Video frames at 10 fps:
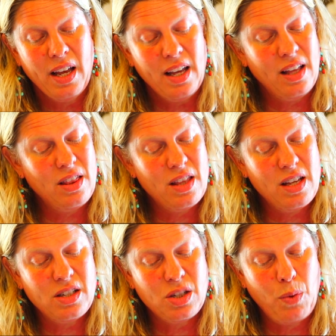In
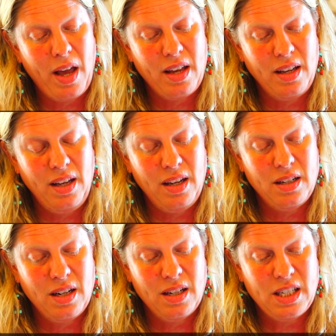this way, he
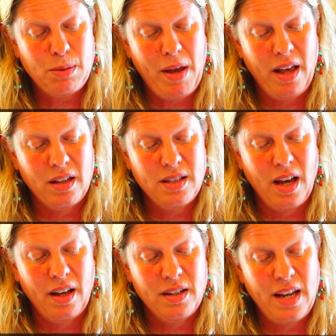dispelled
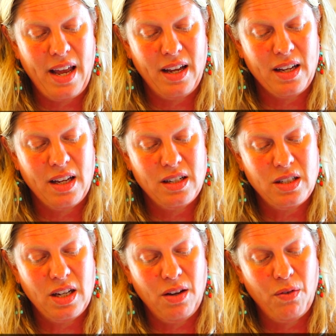all
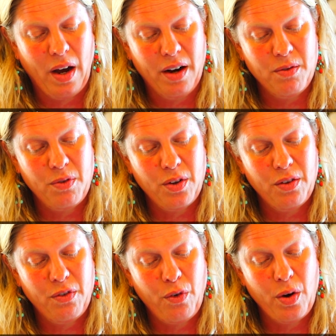negative, harmful
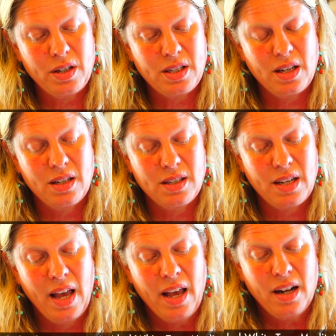forces,
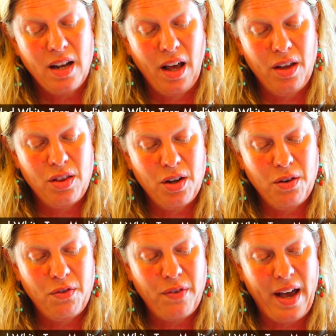
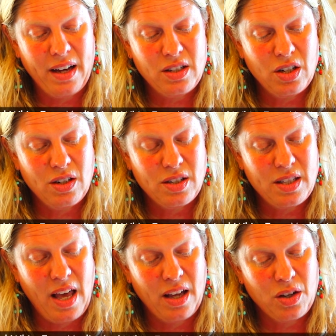other factors
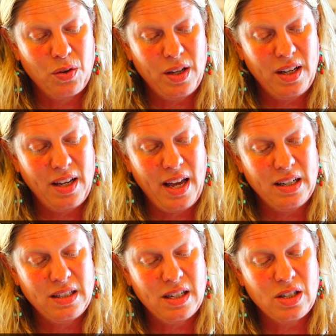that
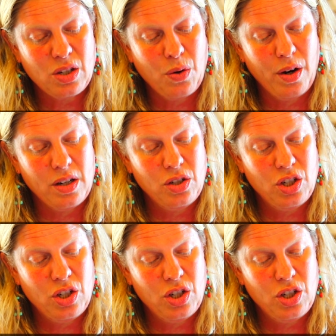create discord.